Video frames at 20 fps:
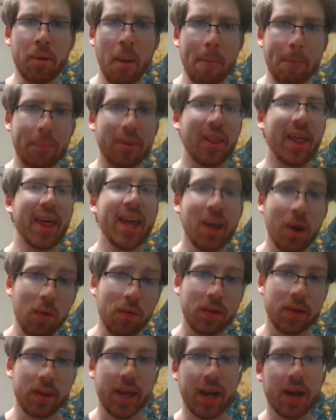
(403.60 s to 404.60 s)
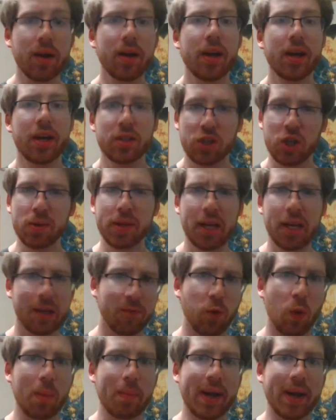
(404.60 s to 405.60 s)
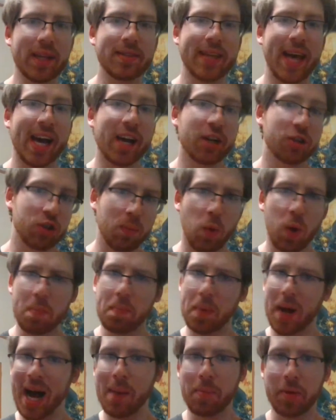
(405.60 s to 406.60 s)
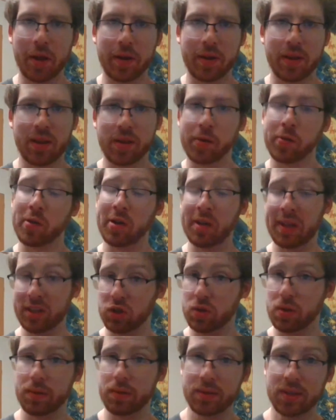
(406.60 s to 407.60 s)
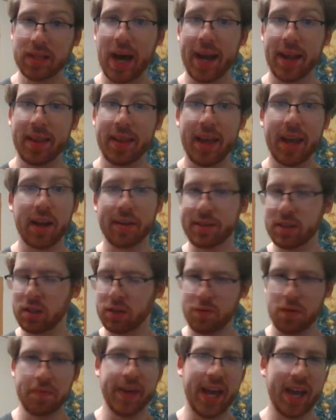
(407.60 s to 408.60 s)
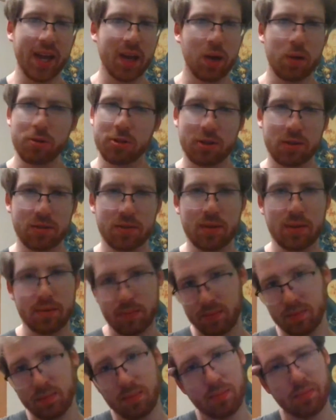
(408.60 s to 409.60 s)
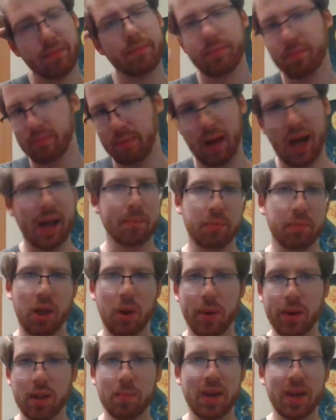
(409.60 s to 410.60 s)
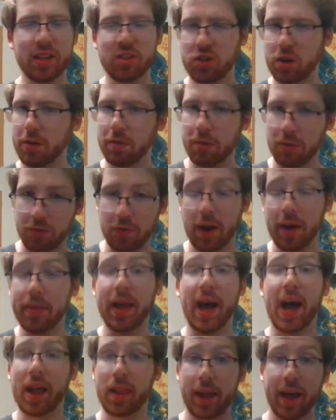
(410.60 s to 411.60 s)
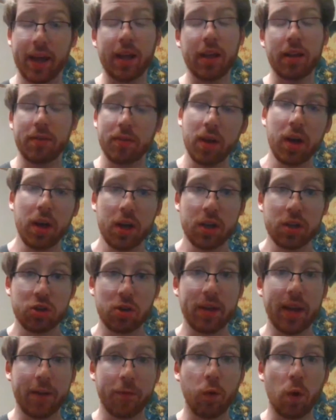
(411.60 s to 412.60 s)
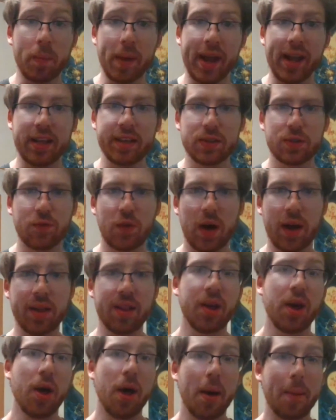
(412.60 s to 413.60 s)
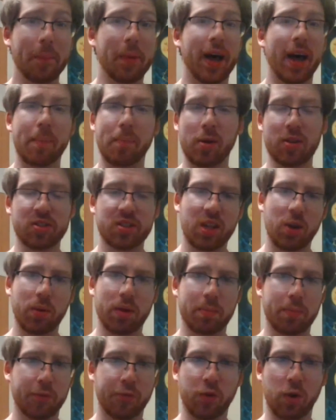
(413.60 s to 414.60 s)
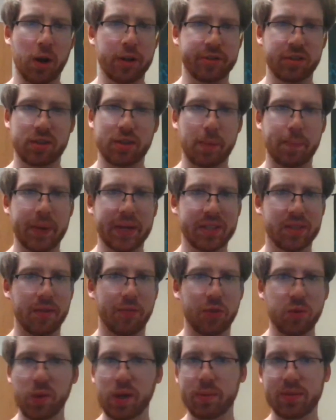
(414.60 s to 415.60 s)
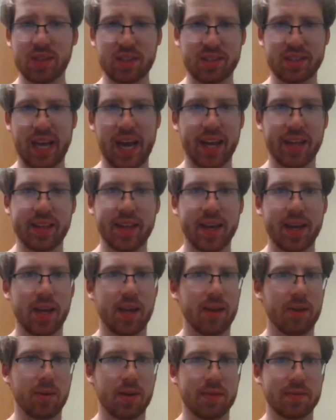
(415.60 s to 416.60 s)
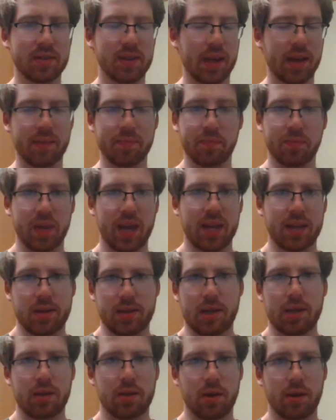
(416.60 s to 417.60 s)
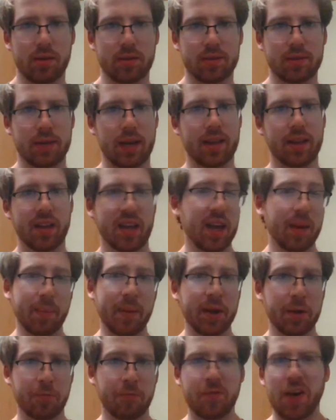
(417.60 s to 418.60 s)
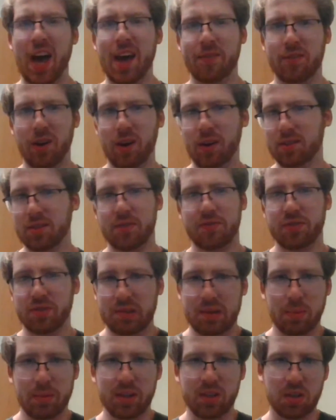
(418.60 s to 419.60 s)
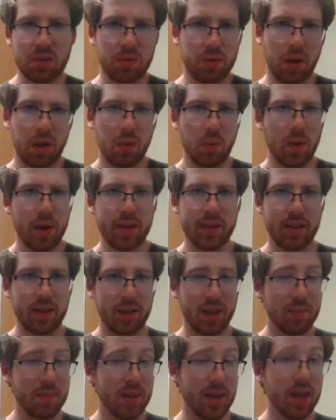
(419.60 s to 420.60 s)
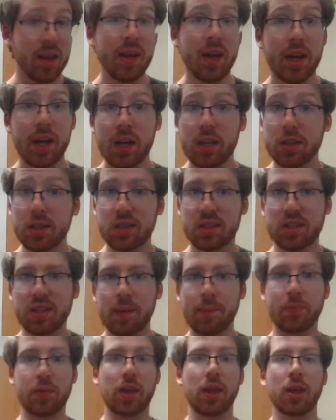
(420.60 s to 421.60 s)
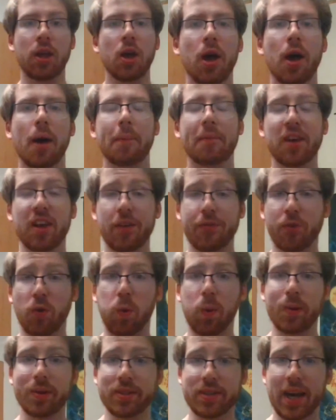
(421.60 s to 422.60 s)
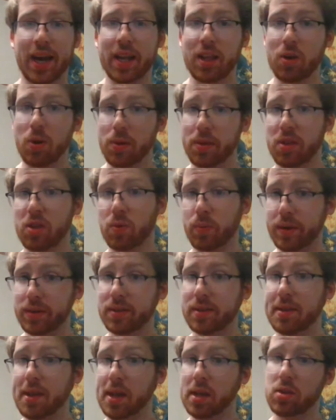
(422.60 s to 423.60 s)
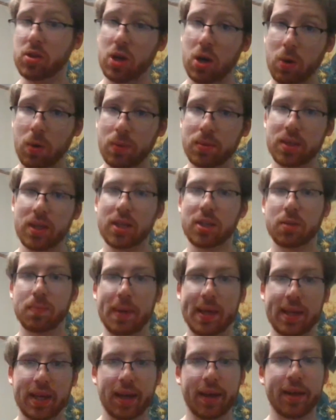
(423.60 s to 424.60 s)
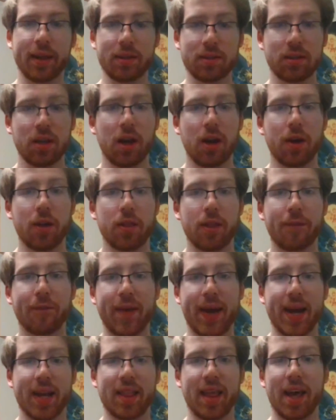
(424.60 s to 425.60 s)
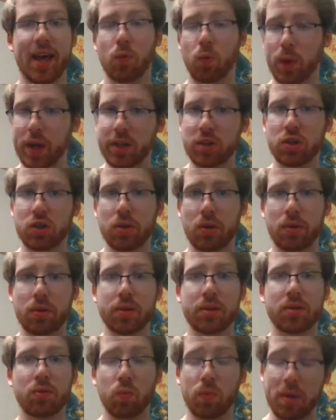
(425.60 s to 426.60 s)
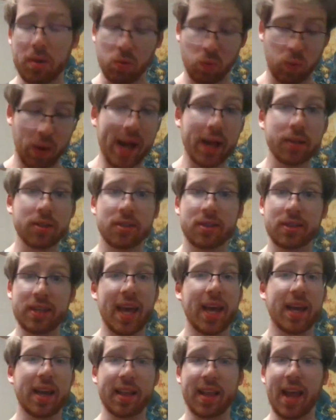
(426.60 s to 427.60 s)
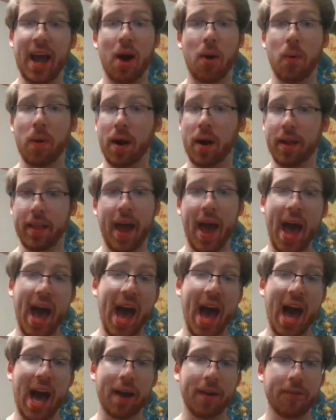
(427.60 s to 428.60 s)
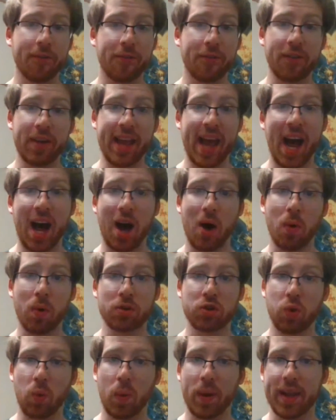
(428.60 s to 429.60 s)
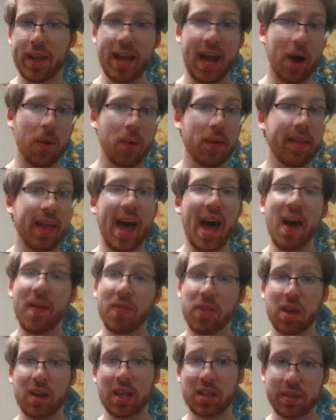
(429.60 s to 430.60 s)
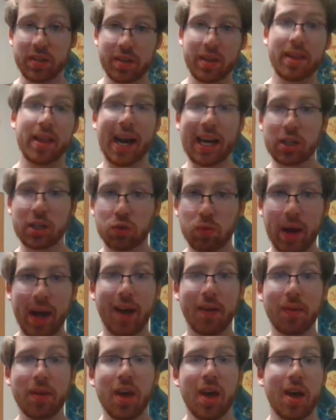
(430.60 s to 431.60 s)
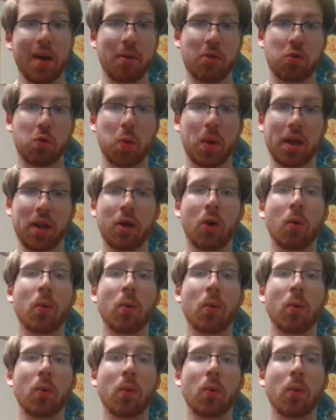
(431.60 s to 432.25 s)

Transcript: play over there, 2-deck format is actually more popular than the traditional side deck, at least for Vanguard, which is mind-blowing to me. Sure, it's fun. I like it. 2-deck format is fun, but I personally would prefer just a best of 3 with a side deck. Give us like a 10-card side deck. Make it 5 cards if for some reason you really wanted to limit it. Just something. But of course, I know the reason they don't is because the fact that regionals rounds take an hour and a half, an hour 20, an hour and a half to get to the next round, between